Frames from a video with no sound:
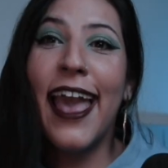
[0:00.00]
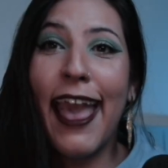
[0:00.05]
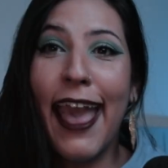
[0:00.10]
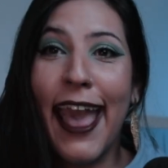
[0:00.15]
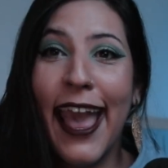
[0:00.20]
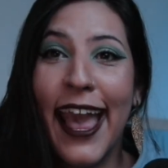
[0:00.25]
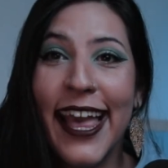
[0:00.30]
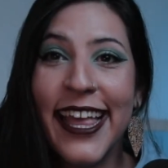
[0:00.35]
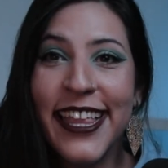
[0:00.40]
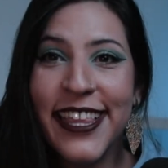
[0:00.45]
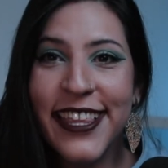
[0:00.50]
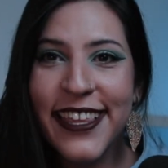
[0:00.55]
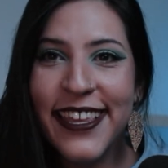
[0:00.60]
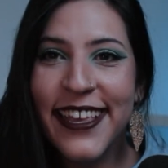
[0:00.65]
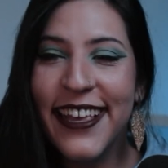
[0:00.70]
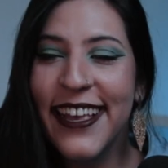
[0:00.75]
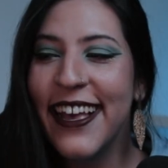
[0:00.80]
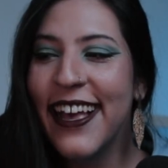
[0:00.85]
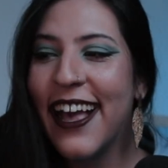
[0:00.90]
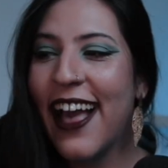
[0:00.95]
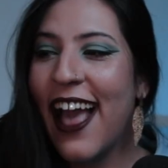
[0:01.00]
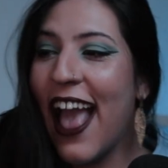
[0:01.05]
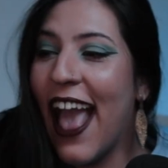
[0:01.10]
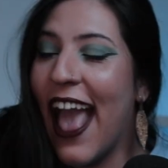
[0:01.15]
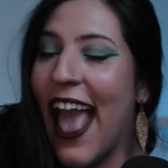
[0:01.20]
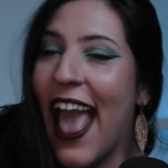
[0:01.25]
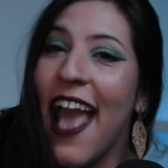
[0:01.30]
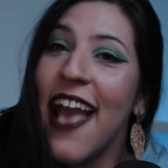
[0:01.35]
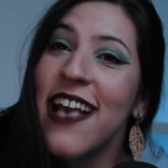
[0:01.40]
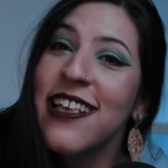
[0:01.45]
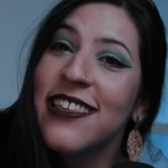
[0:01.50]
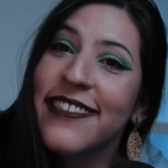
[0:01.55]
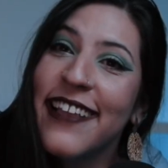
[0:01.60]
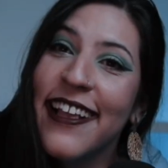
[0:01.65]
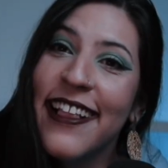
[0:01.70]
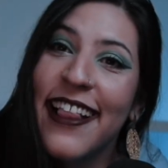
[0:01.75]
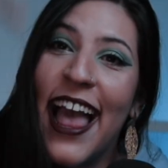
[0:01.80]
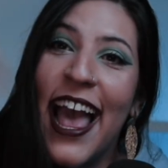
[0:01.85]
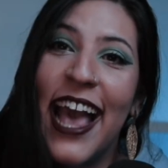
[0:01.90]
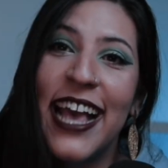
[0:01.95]
And as
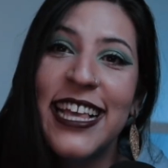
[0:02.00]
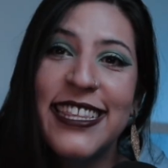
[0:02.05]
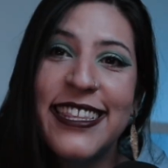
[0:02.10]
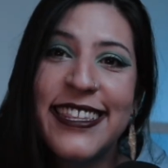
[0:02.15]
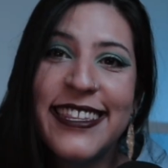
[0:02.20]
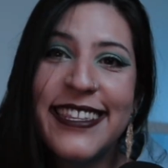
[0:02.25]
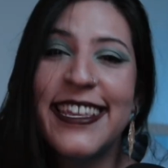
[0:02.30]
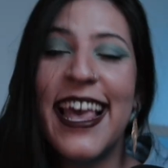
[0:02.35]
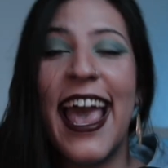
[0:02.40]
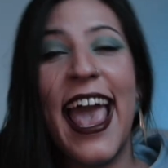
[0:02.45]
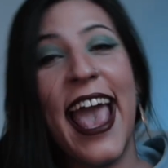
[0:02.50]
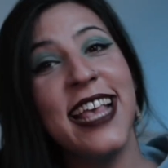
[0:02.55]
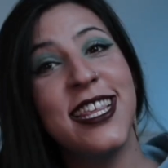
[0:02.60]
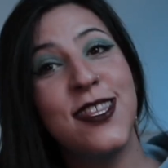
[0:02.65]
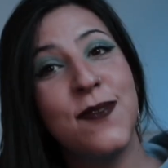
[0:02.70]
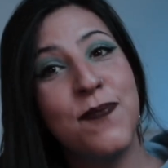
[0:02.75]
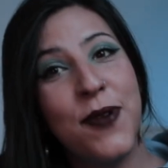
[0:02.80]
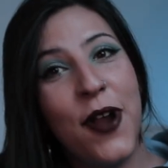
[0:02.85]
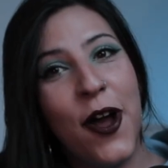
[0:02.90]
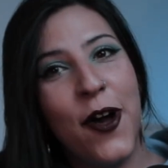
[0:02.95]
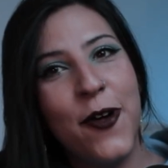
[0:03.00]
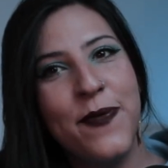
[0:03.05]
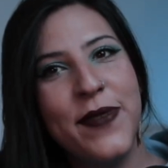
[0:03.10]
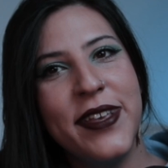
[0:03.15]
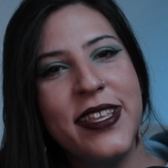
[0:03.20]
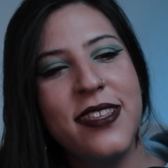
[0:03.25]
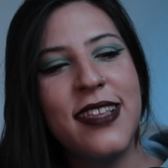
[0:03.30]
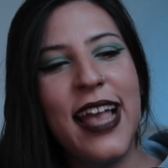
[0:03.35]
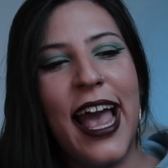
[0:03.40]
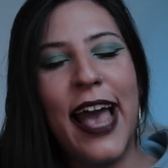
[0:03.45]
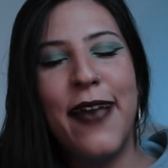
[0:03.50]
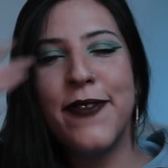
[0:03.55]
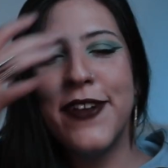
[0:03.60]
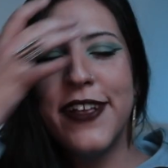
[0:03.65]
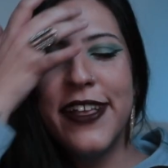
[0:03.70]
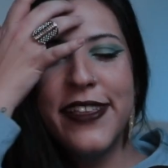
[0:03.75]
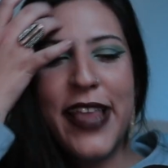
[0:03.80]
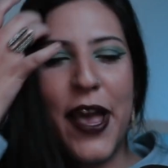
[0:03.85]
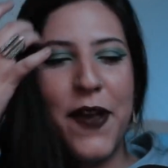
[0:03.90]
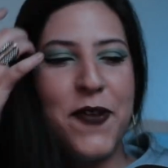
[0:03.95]
the last, as promised, I'm
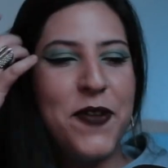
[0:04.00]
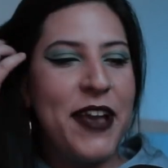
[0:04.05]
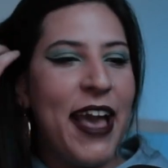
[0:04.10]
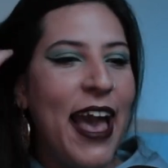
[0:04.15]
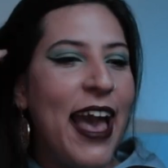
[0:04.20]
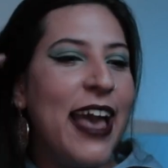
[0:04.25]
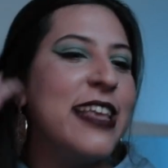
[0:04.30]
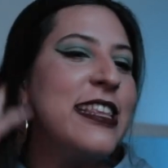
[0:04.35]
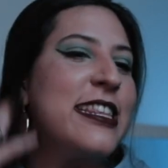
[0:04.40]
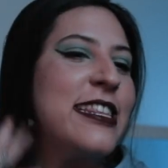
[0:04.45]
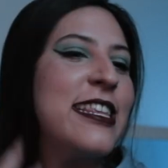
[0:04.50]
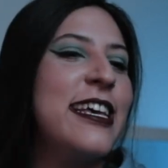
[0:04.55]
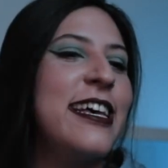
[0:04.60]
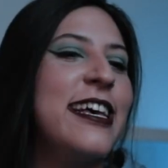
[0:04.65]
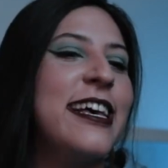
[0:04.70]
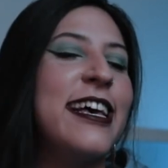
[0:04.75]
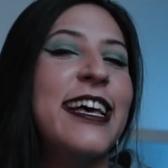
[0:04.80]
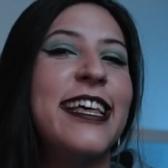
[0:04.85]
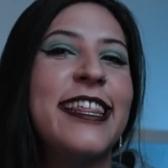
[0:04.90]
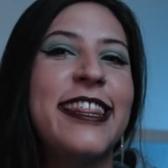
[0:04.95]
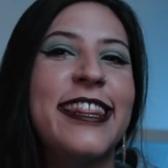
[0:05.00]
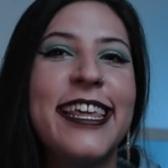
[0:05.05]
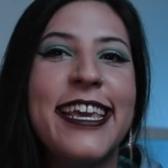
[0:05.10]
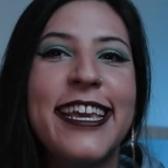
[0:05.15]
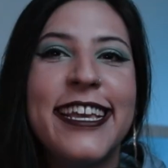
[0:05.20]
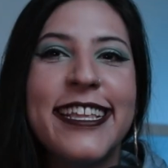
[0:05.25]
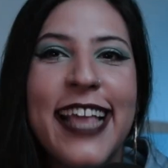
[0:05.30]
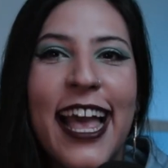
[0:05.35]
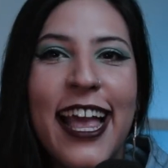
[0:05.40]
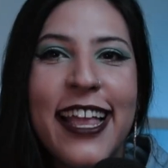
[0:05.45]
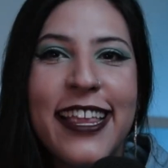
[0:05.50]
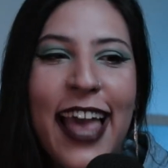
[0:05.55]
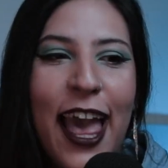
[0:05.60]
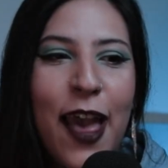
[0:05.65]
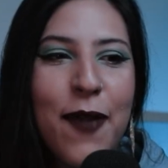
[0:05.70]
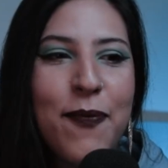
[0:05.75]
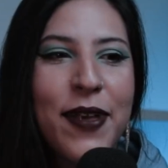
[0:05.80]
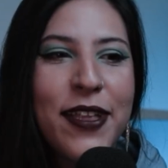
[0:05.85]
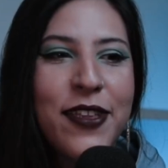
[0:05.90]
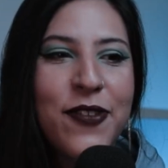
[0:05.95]
gonna tell you guys a thing that
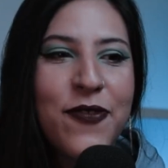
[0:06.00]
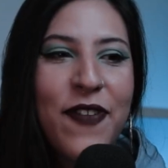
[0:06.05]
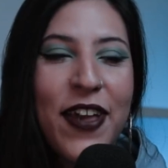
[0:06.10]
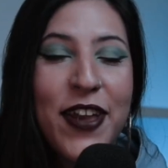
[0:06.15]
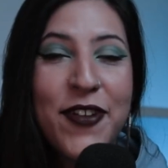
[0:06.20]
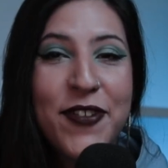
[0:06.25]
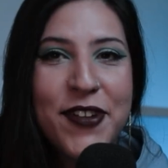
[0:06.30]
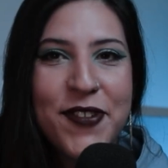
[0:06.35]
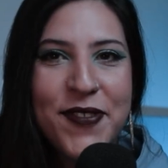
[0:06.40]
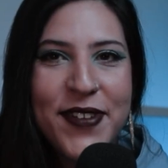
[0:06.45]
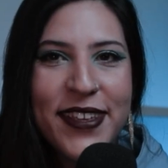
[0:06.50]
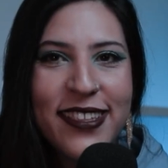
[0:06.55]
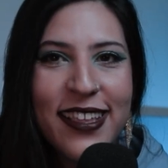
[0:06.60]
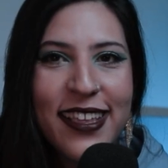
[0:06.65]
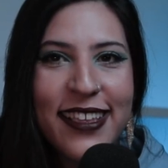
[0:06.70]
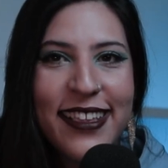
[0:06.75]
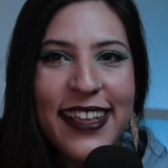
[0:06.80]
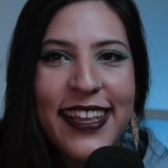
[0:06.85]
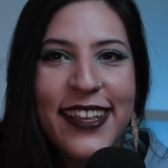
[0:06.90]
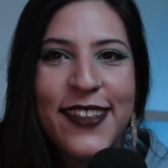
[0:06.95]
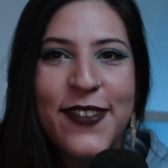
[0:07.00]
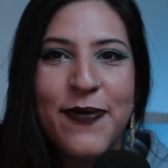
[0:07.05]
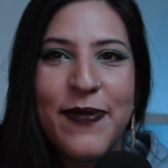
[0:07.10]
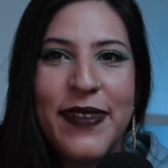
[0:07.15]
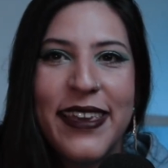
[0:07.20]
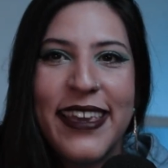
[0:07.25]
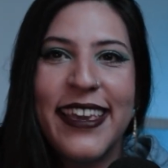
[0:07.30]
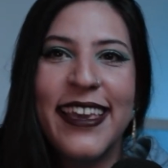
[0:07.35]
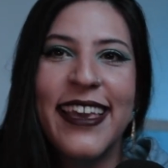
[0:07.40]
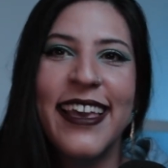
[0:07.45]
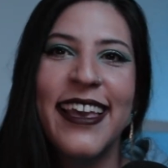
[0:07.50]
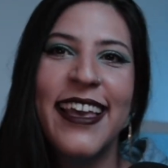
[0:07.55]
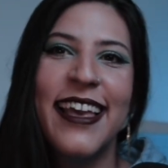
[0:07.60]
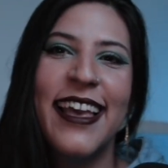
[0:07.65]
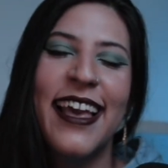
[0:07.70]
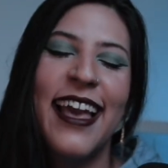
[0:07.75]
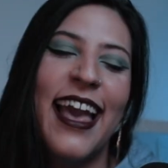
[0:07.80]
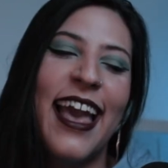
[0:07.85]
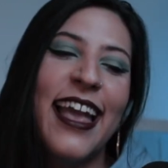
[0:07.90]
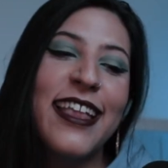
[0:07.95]
happened very recently to me,
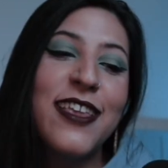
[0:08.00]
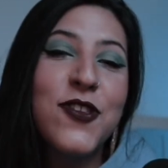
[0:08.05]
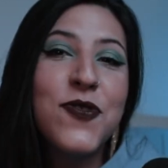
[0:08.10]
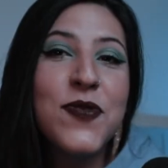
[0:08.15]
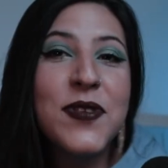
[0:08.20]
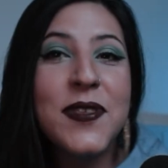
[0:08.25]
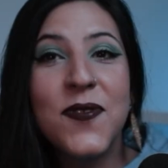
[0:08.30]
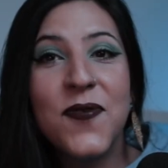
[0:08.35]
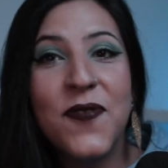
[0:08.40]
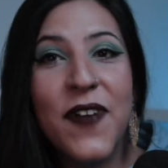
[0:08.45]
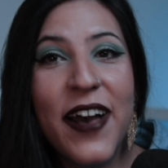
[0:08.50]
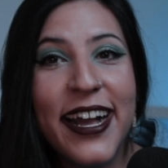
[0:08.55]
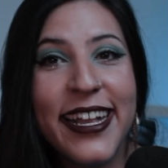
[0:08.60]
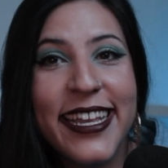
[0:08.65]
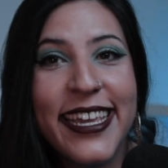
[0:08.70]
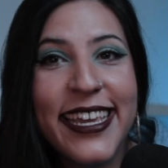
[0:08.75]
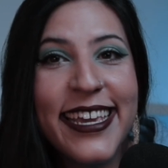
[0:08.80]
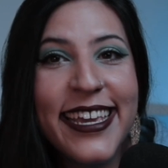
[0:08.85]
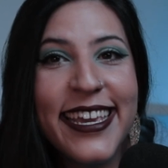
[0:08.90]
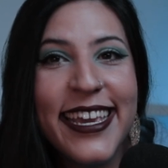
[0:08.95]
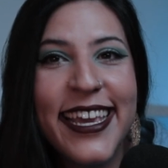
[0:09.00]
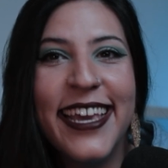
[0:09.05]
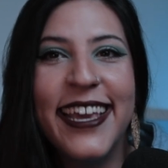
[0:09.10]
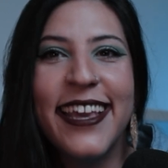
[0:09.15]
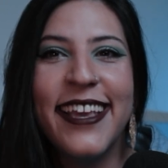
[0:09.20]
and it was funny.